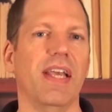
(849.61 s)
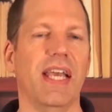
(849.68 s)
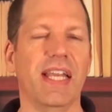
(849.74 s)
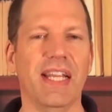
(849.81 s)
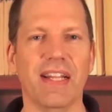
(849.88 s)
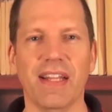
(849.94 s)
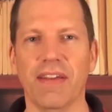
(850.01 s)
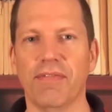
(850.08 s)
And
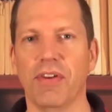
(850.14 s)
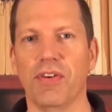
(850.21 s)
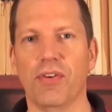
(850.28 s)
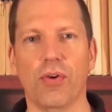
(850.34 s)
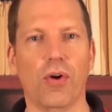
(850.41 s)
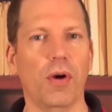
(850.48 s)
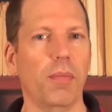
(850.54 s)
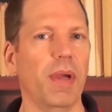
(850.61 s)
he lived in
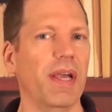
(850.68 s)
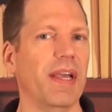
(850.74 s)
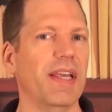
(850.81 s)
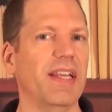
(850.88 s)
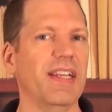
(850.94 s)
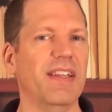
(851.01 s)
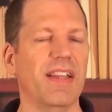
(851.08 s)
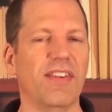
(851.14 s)
torment
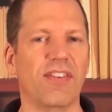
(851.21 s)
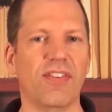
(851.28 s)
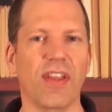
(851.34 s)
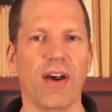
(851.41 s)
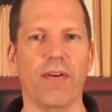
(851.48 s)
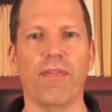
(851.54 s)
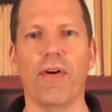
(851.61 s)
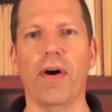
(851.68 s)
and he did
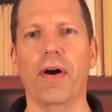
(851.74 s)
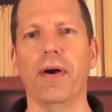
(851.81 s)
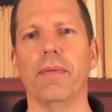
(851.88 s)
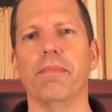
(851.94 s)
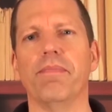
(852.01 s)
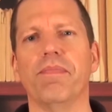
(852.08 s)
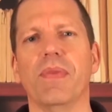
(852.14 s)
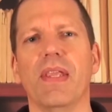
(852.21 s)

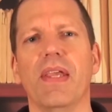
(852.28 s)
self-harm.